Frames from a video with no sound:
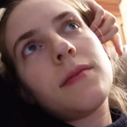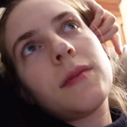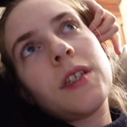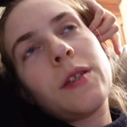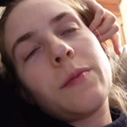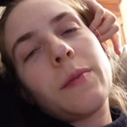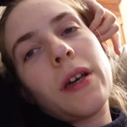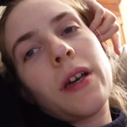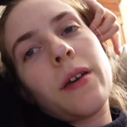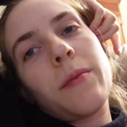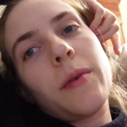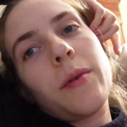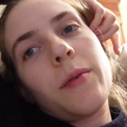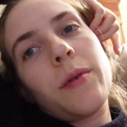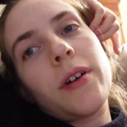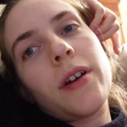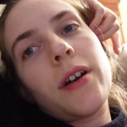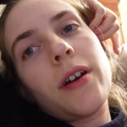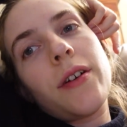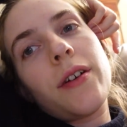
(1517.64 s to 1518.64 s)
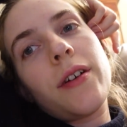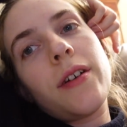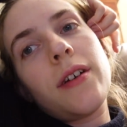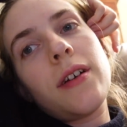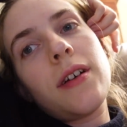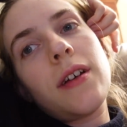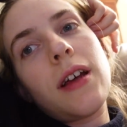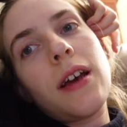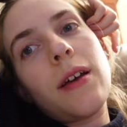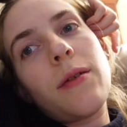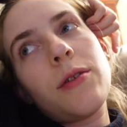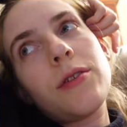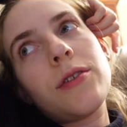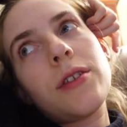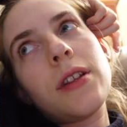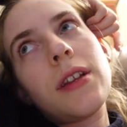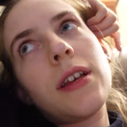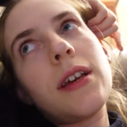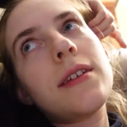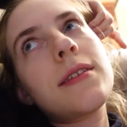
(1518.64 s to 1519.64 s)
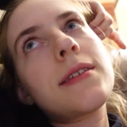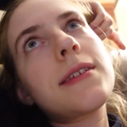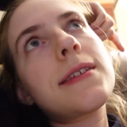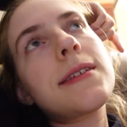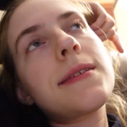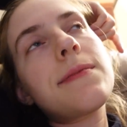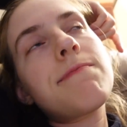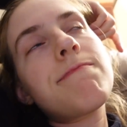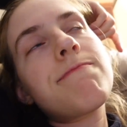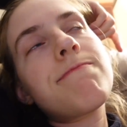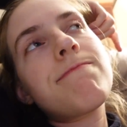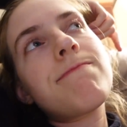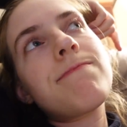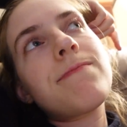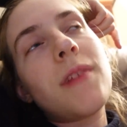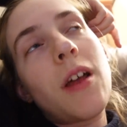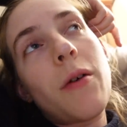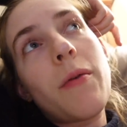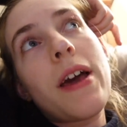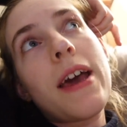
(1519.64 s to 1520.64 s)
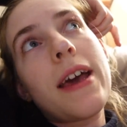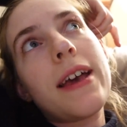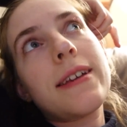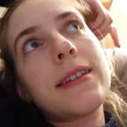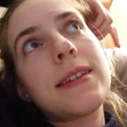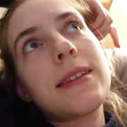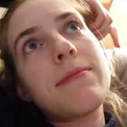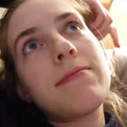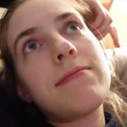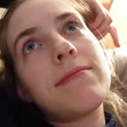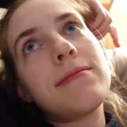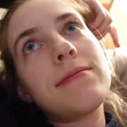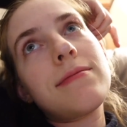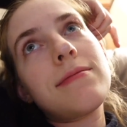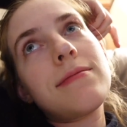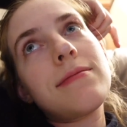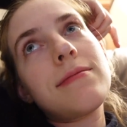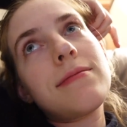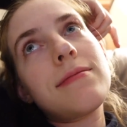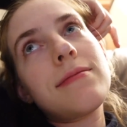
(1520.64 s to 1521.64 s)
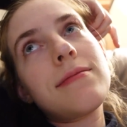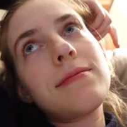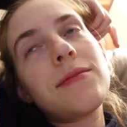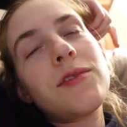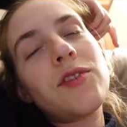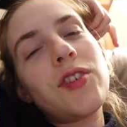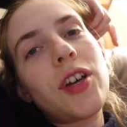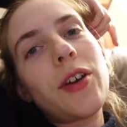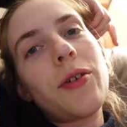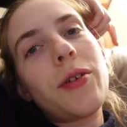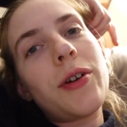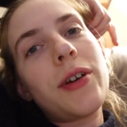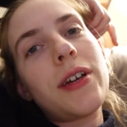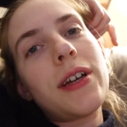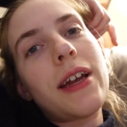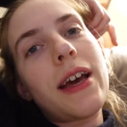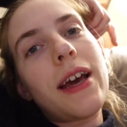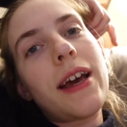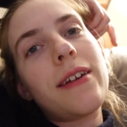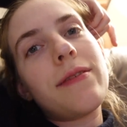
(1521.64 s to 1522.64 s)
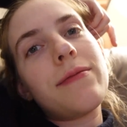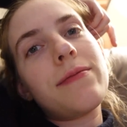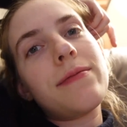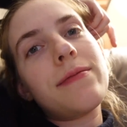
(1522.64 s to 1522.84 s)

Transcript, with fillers: It's making me want to go on holiday watching this. No, it is. Should I go on holiday?